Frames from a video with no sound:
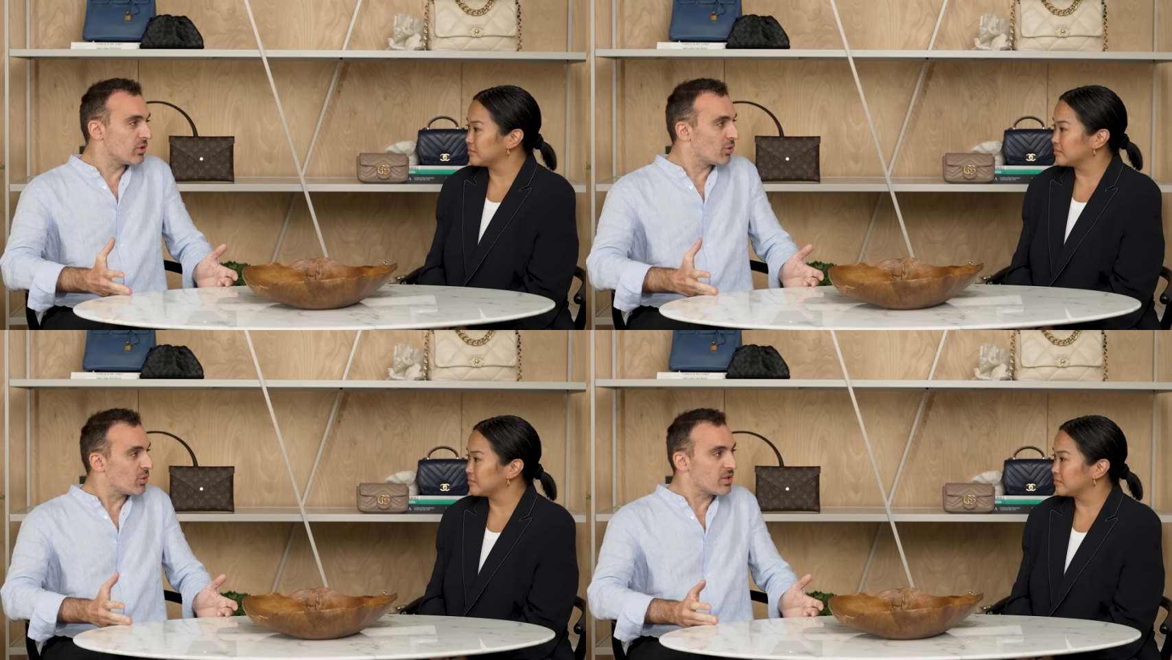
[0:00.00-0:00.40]

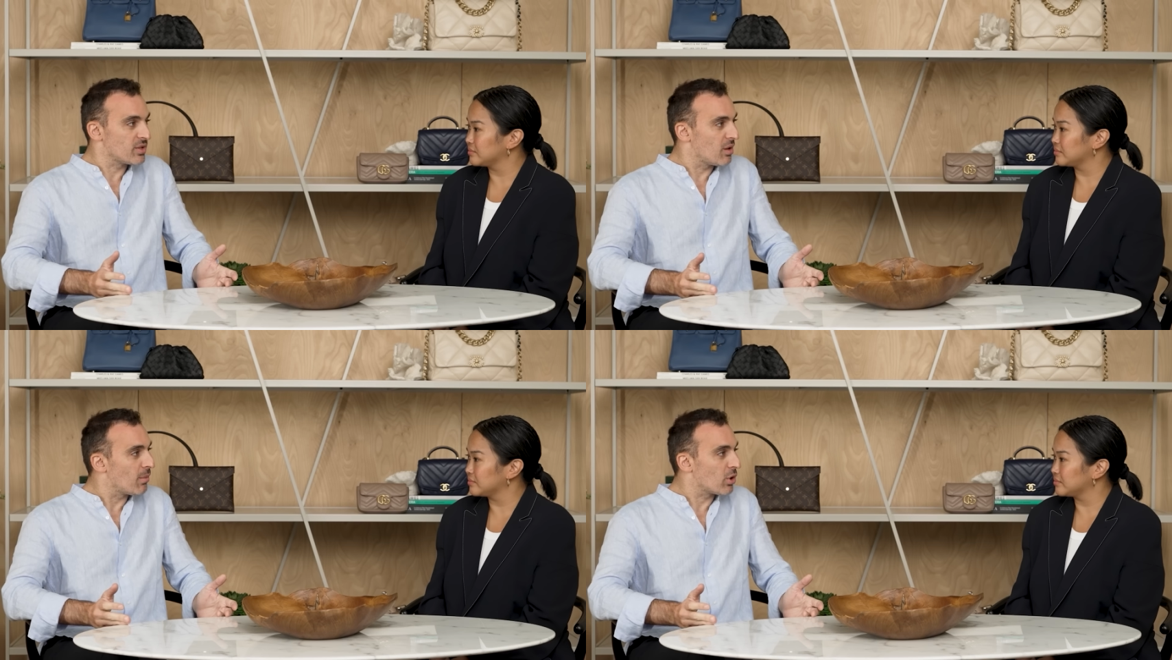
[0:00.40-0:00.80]
Speaker 1: in the
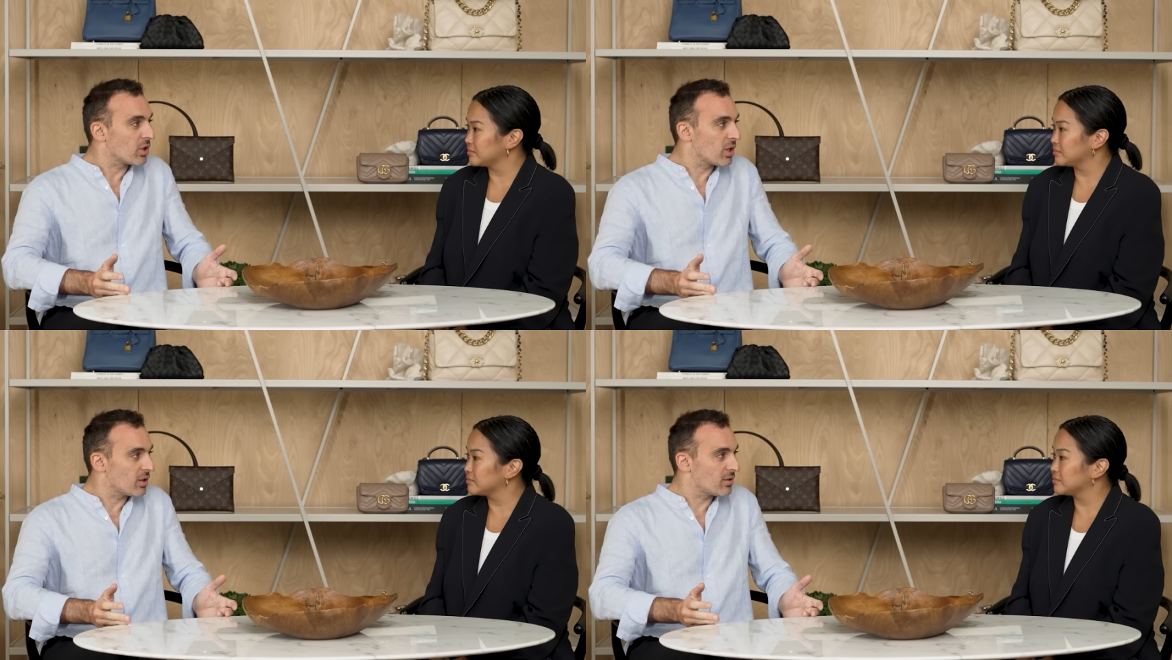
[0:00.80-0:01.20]
resale
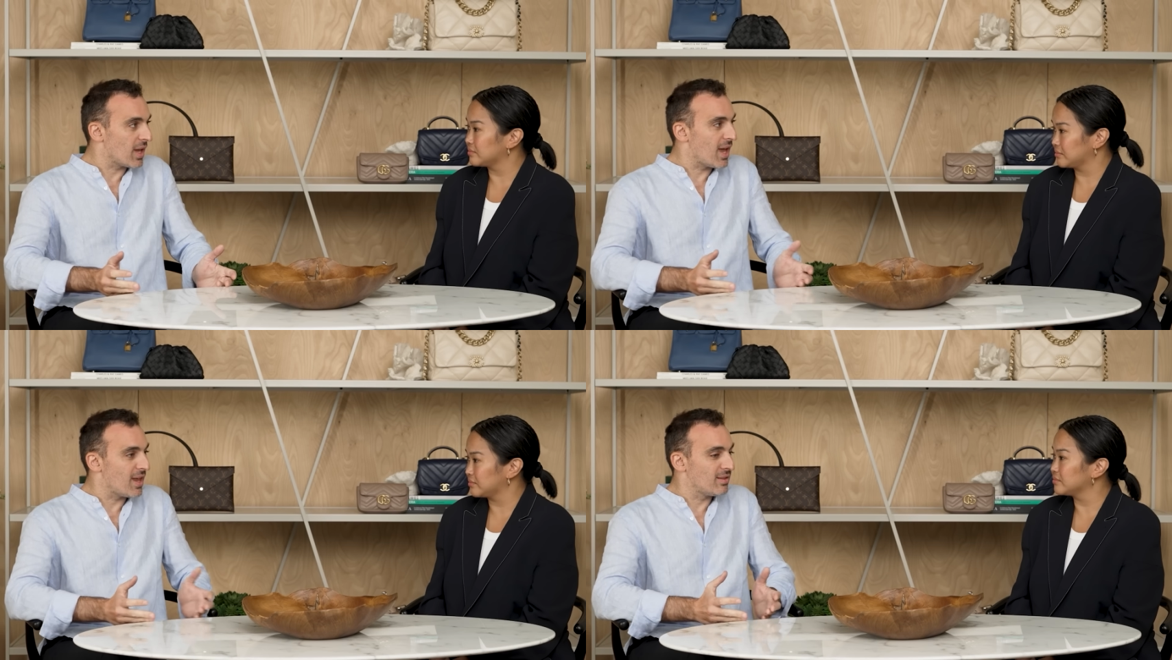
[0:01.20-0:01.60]

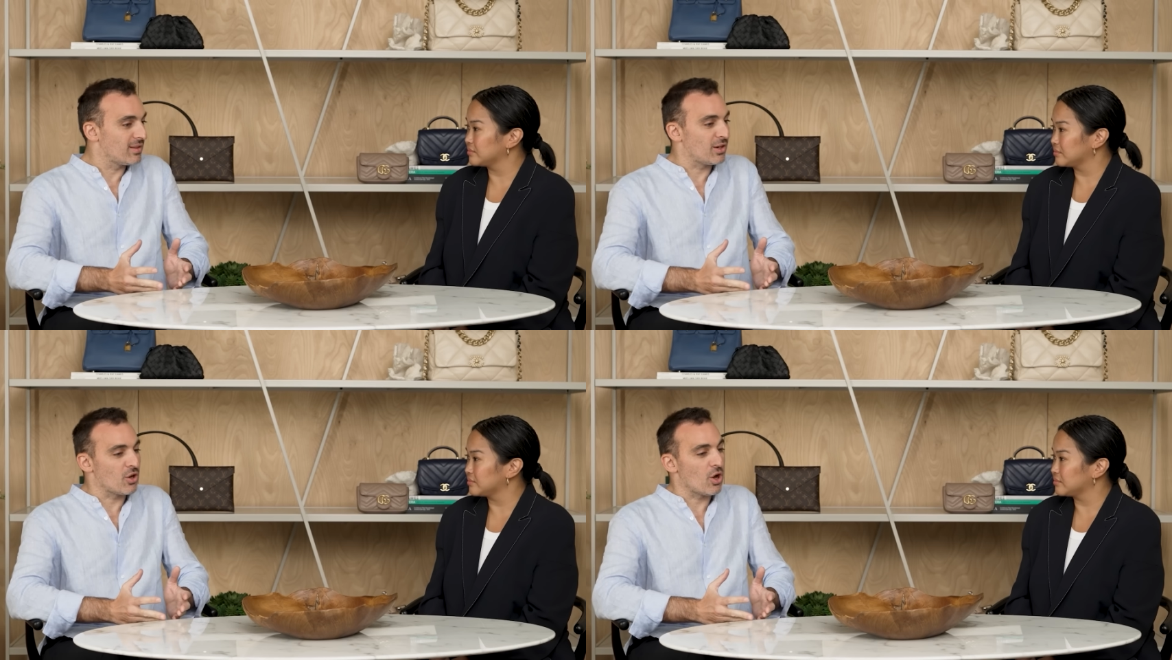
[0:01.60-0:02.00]
market
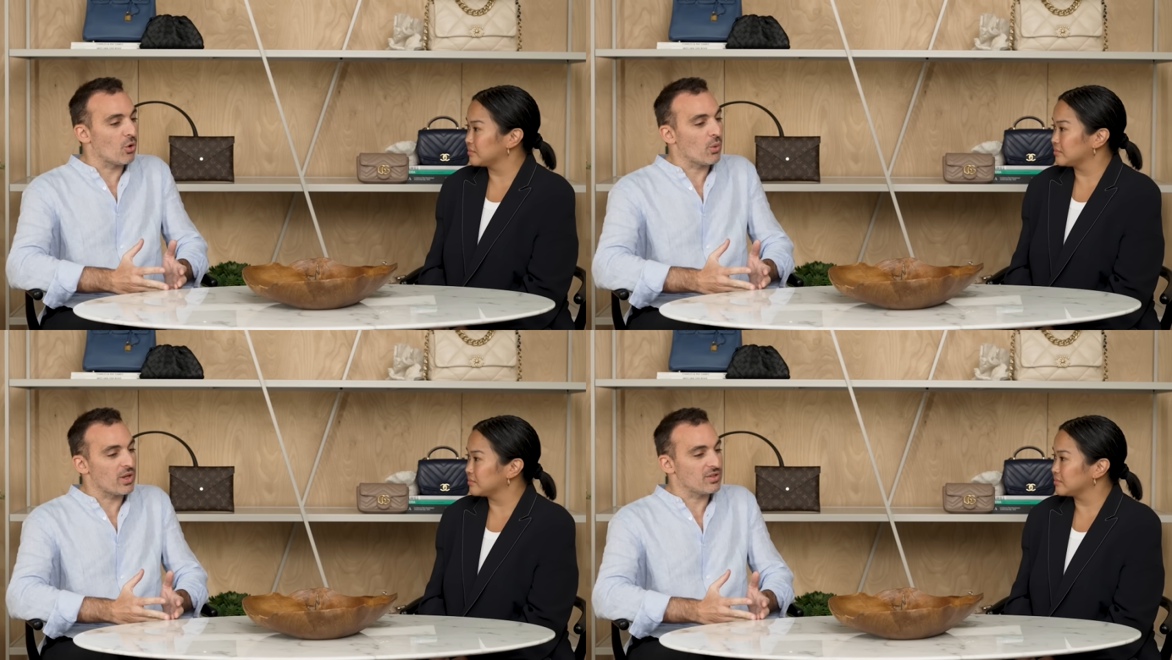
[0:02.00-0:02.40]
and they're not
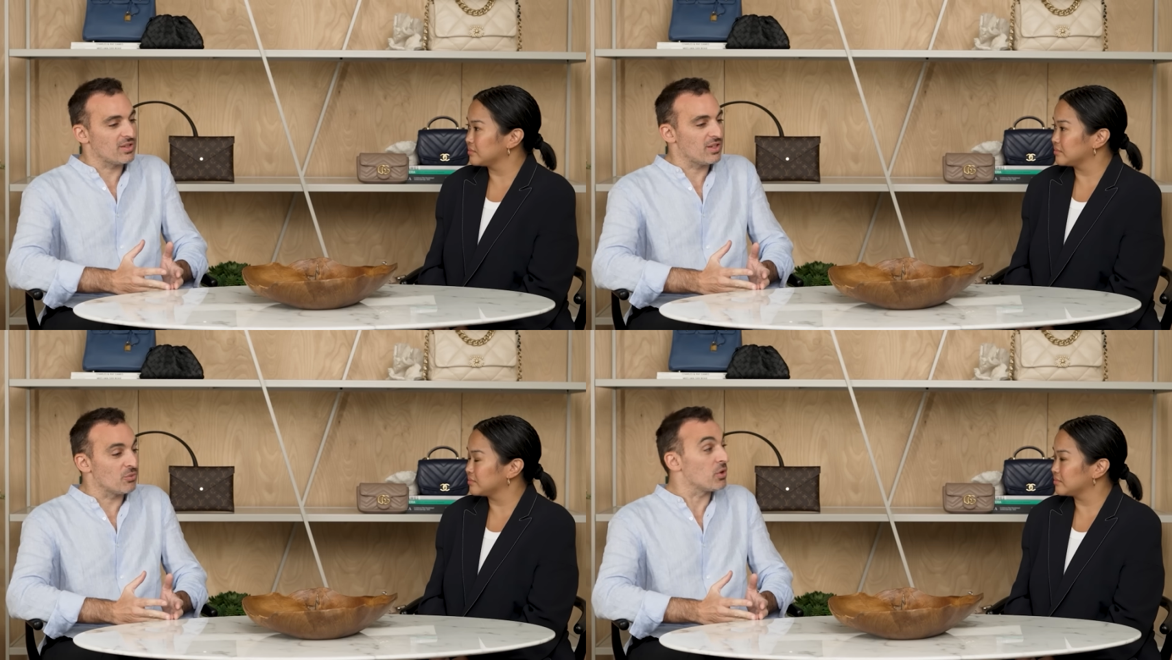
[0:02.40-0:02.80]
always
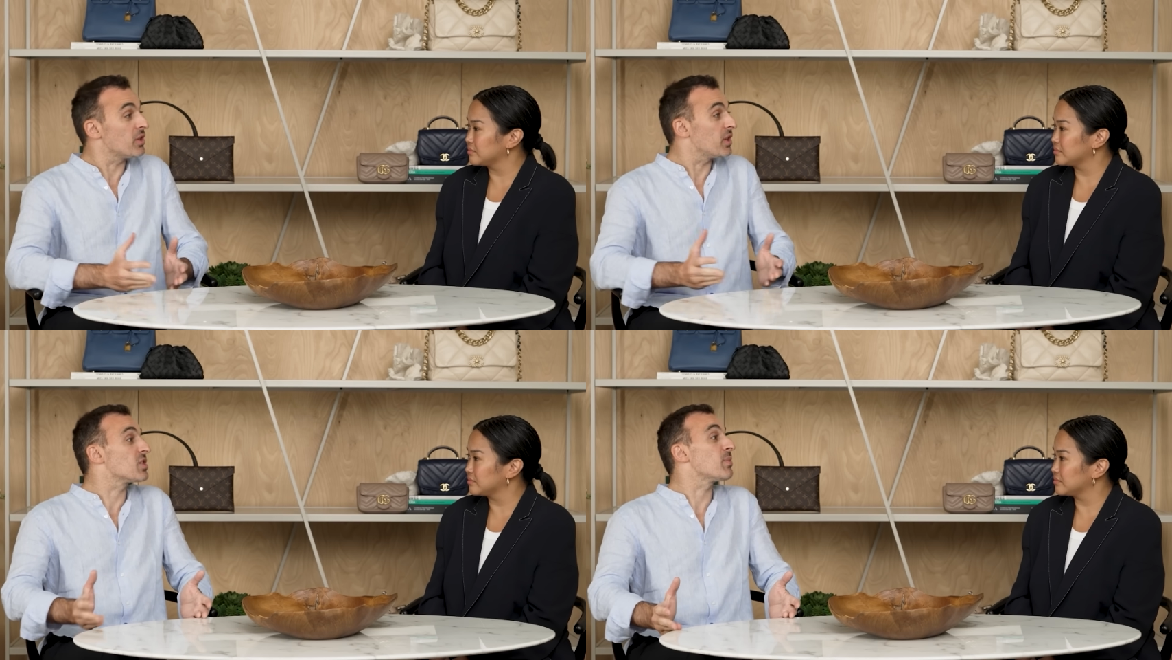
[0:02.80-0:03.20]
the
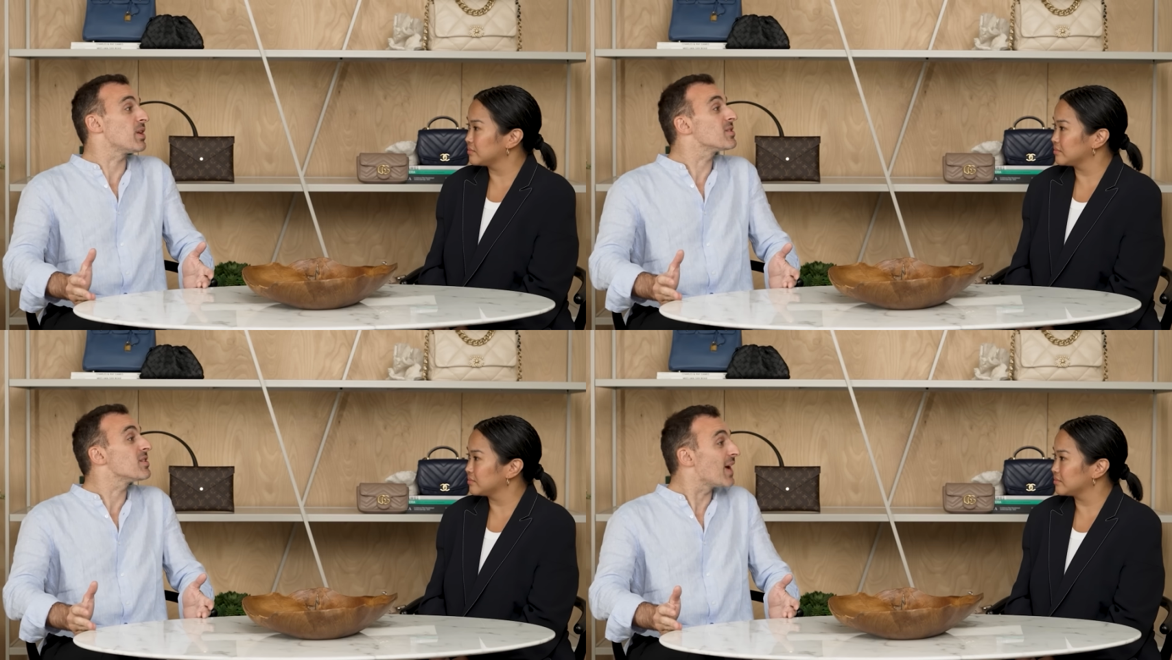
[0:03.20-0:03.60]
really
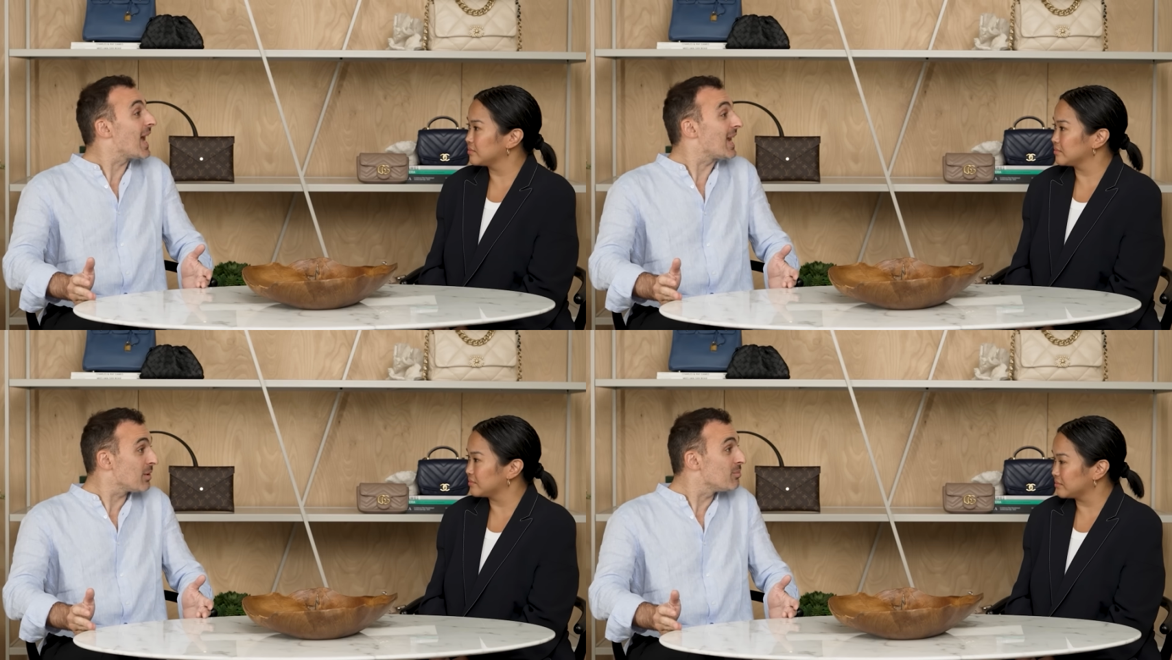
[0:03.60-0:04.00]
expensive
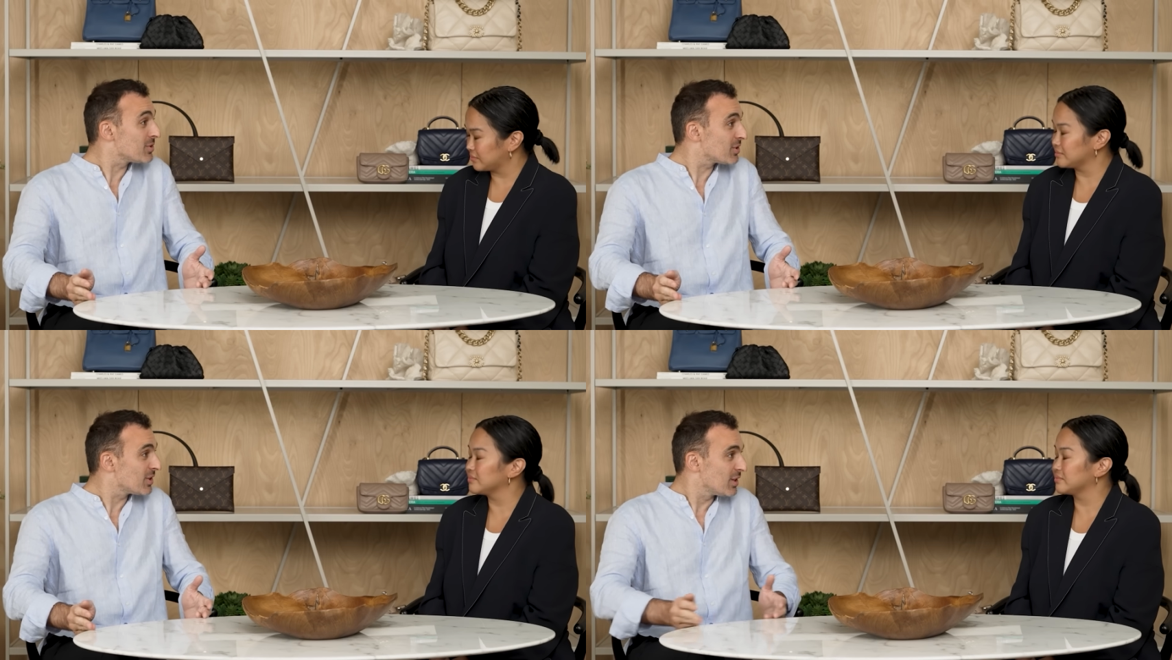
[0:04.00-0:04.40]

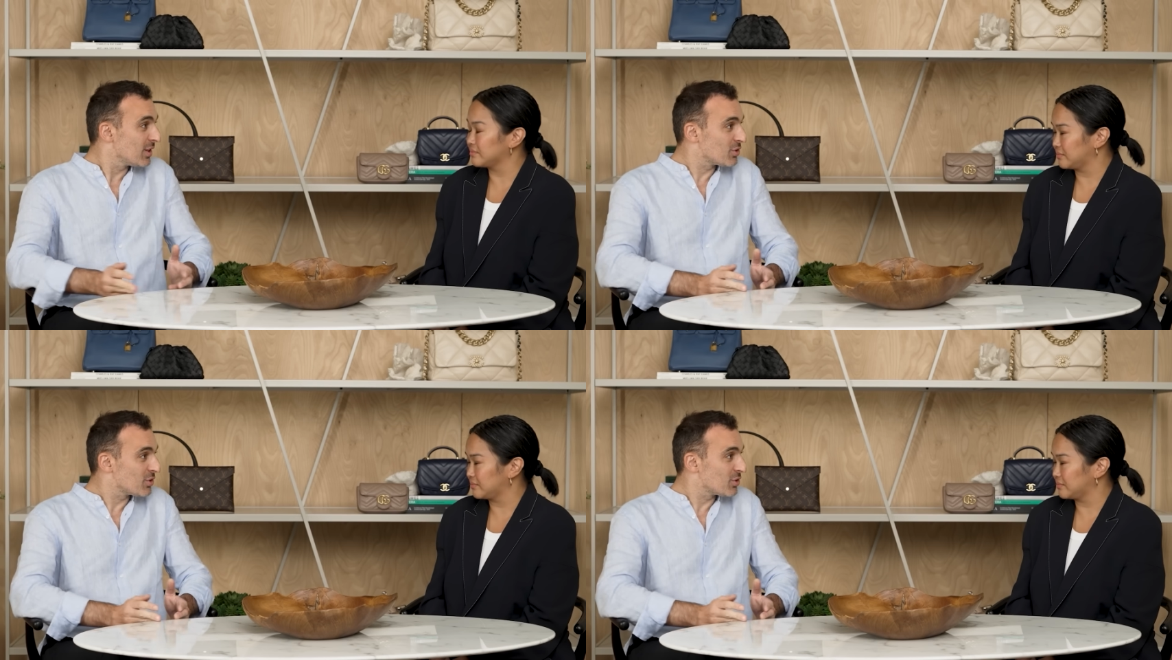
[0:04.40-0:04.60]
items.